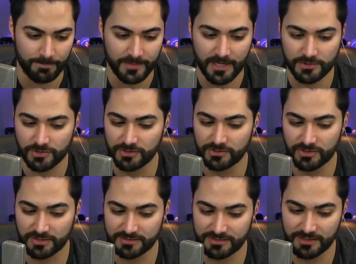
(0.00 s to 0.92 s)
Naturally,
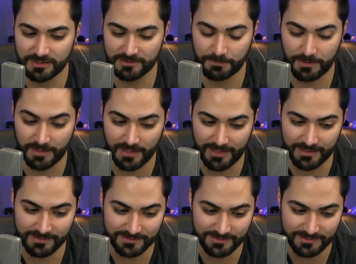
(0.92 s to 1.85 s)
Circuit City
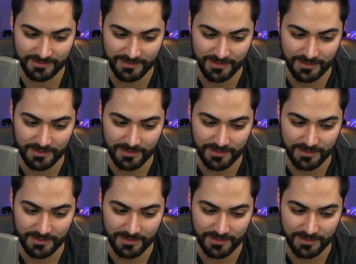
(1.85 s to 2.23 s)
plans